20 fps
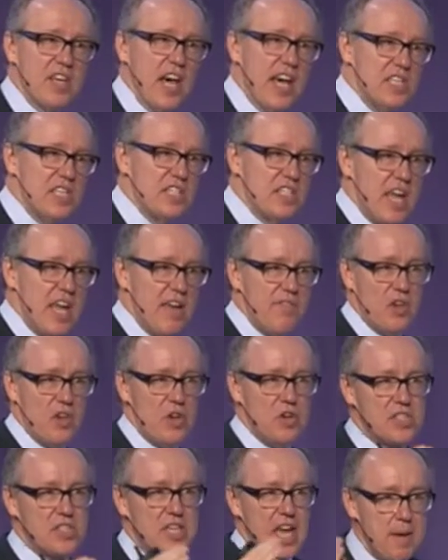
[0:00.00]
done is they've
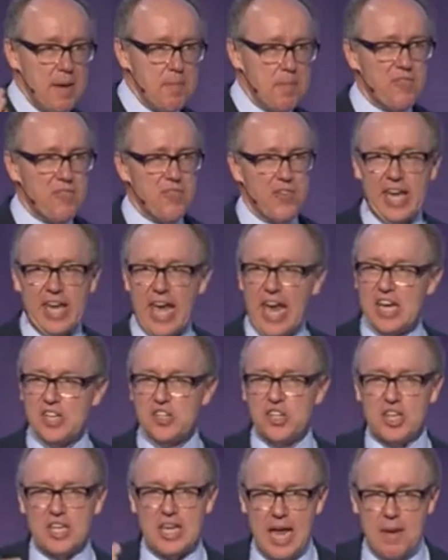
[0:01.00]
used
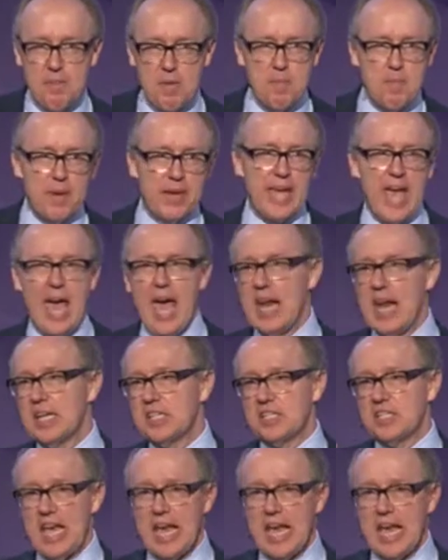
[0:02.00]
gamification, gaming mechanics,